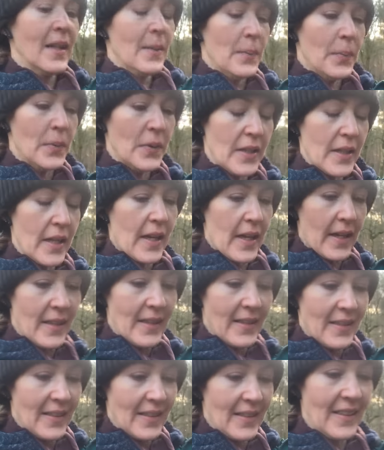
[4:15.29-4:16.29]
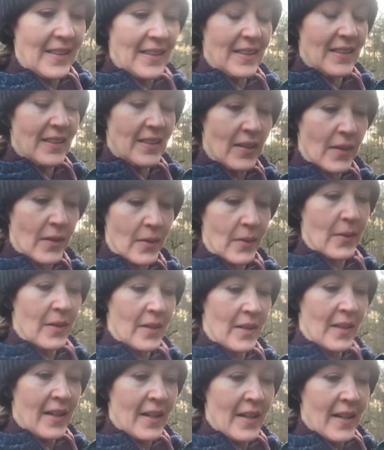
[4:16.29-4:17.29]
But yeah, so
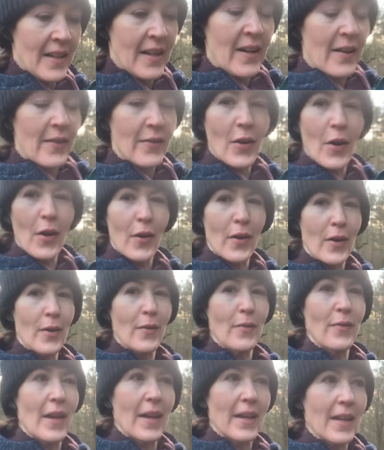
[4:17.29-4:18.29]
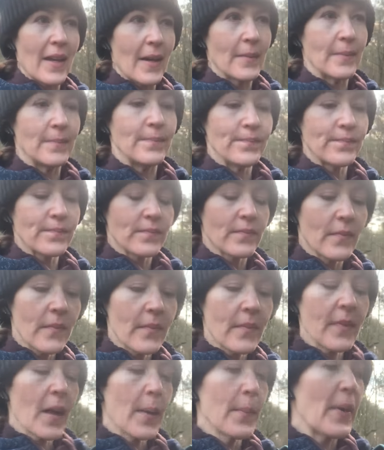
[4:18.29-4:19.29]
not got over that yet.
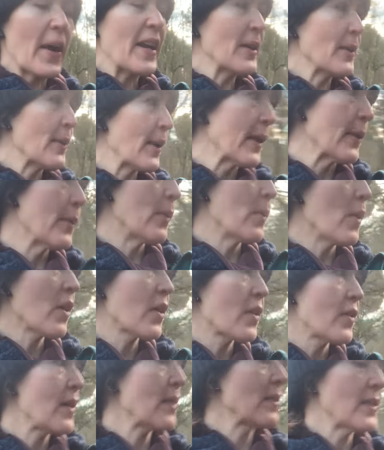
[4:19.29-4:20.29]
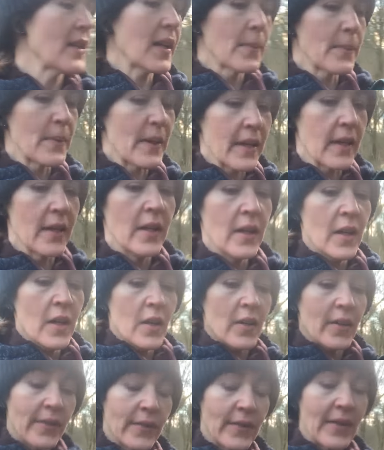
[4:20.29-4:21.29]
But anyway, walking around Delamere,
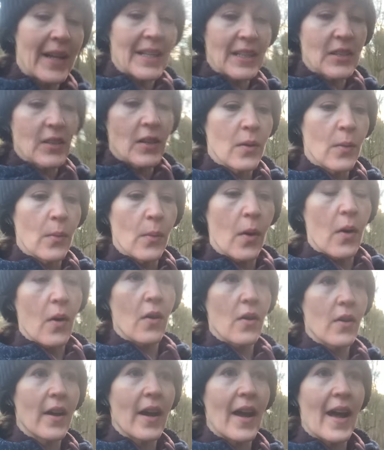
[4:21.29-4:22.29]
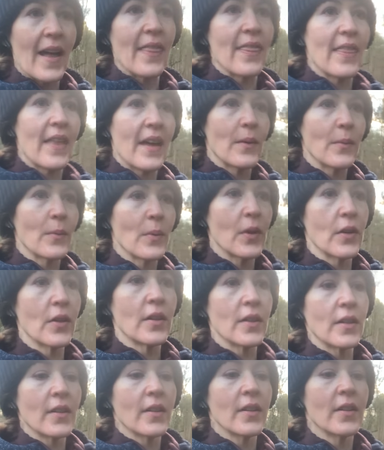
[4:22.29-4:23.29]
we have a nice long walk, and then we're
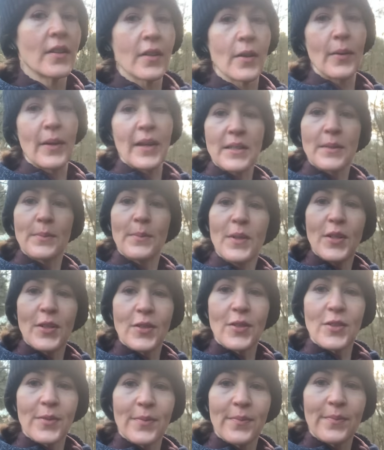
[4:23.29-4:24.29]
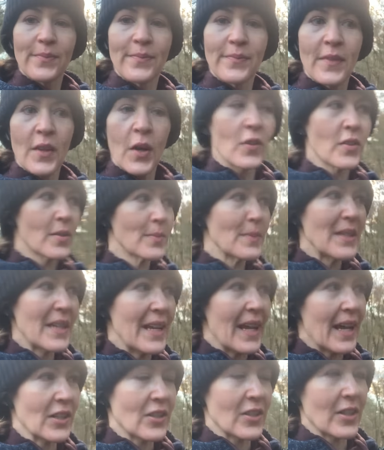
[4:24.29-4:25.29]
gonna go get some lunch, or some
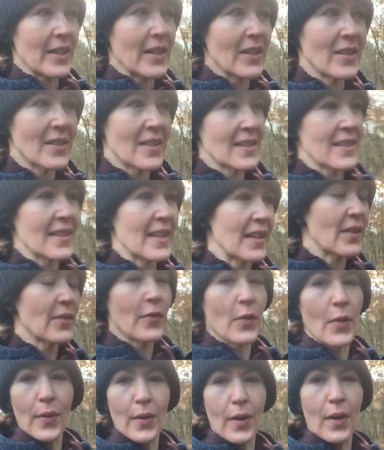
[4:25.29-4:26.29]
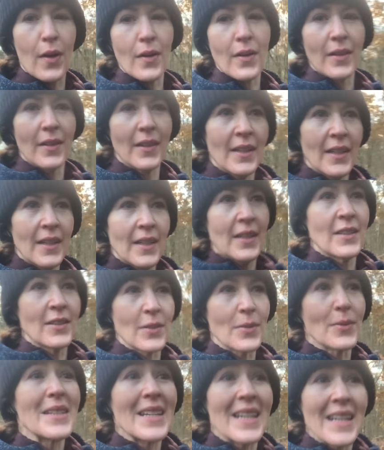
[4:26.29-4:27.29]
tea actually, because it's like four o'clock,
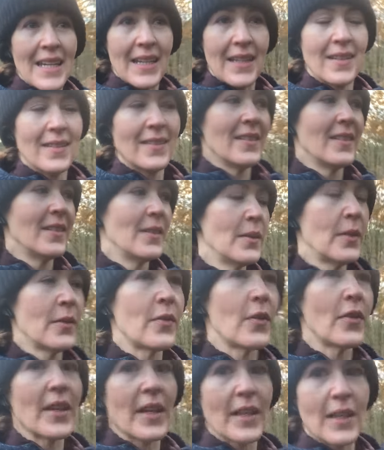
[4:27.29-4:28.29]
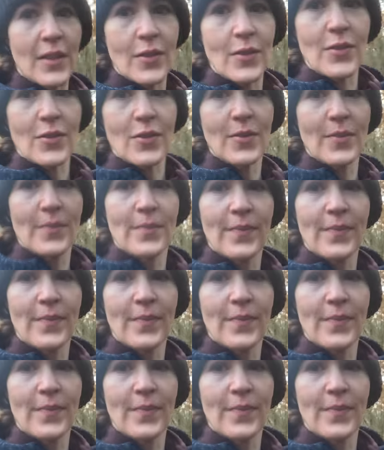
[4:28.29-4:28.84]
so tea. Already had lunch.